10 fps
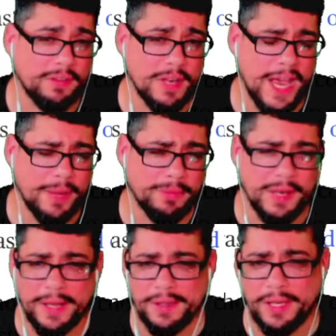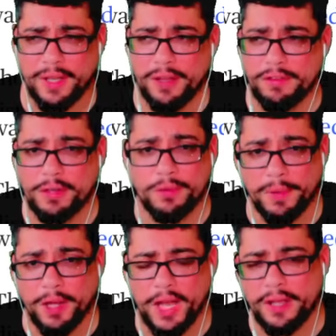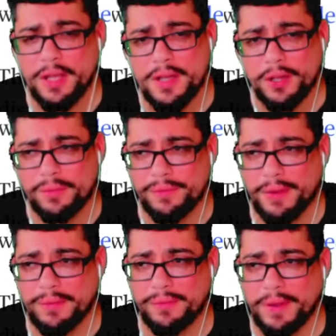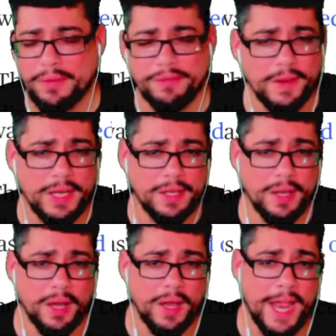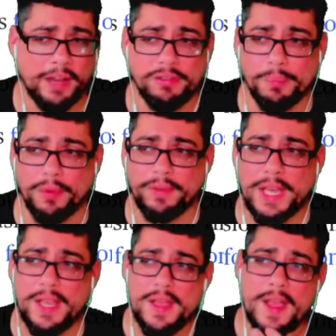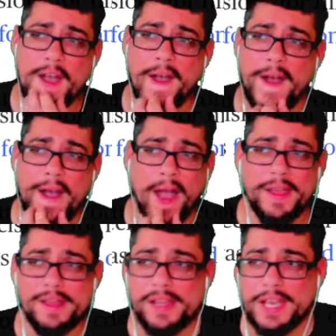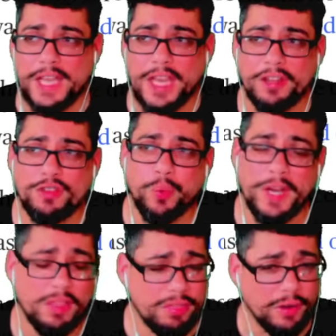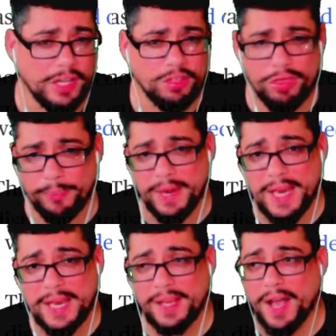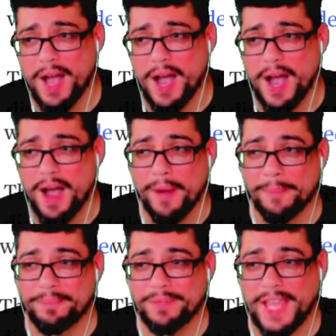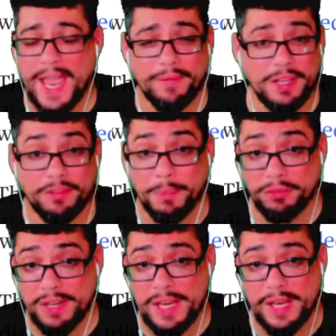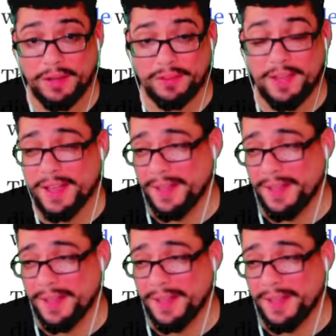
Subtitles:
Snipes, and I think Sandra Bullock. Very, very funny action movie. In the year 2033, they have these machines.